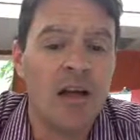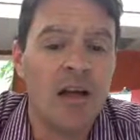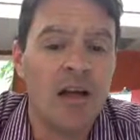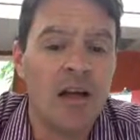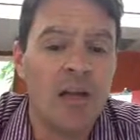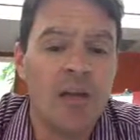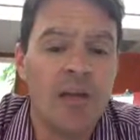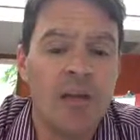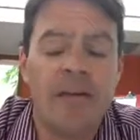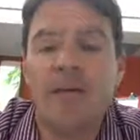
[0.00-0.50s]

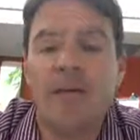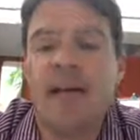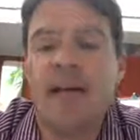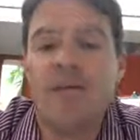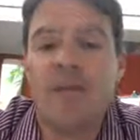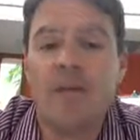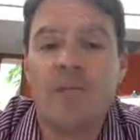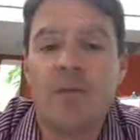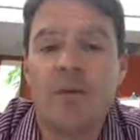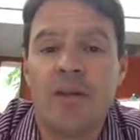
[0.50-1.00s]
and then
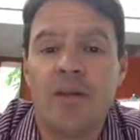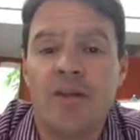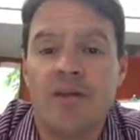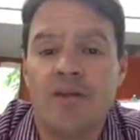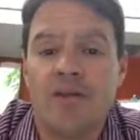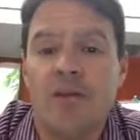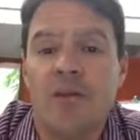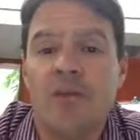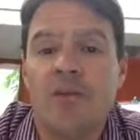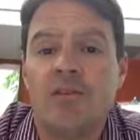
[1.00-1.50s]
have them place
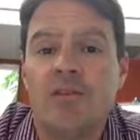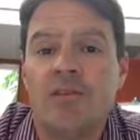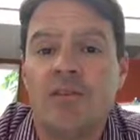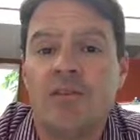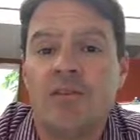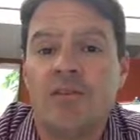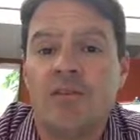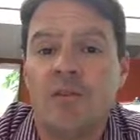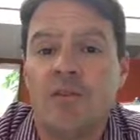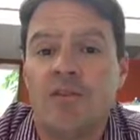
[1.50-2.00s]
those
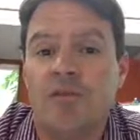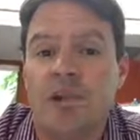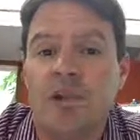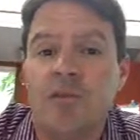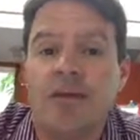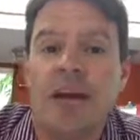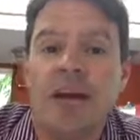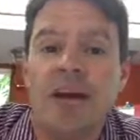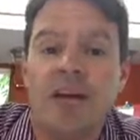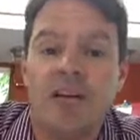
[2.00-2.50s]
into a
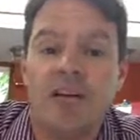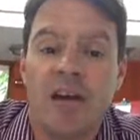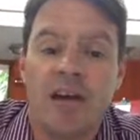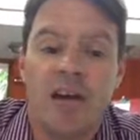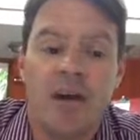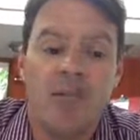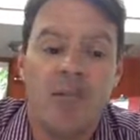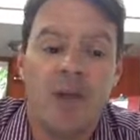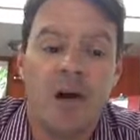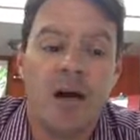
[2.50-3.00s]
Venn
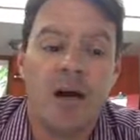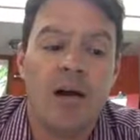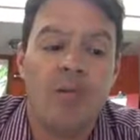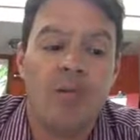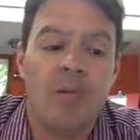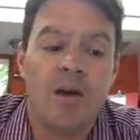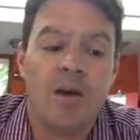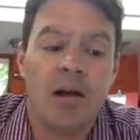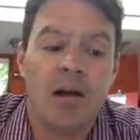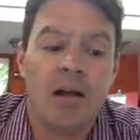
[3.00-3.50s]
diagram
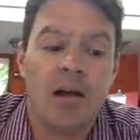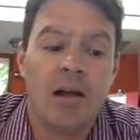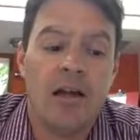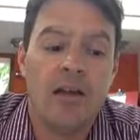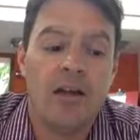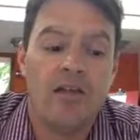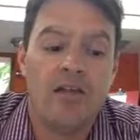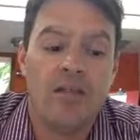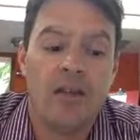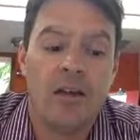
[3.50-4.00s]

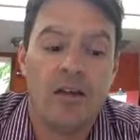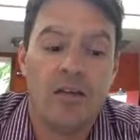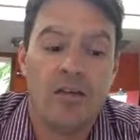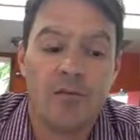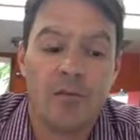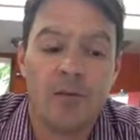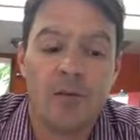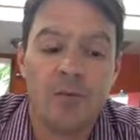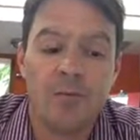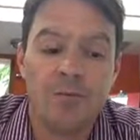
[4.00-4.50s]
at the front of the
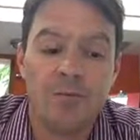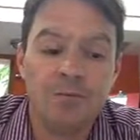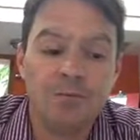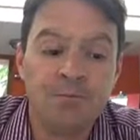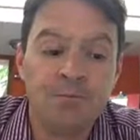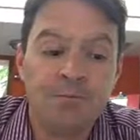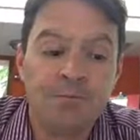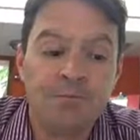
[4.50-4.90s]
room.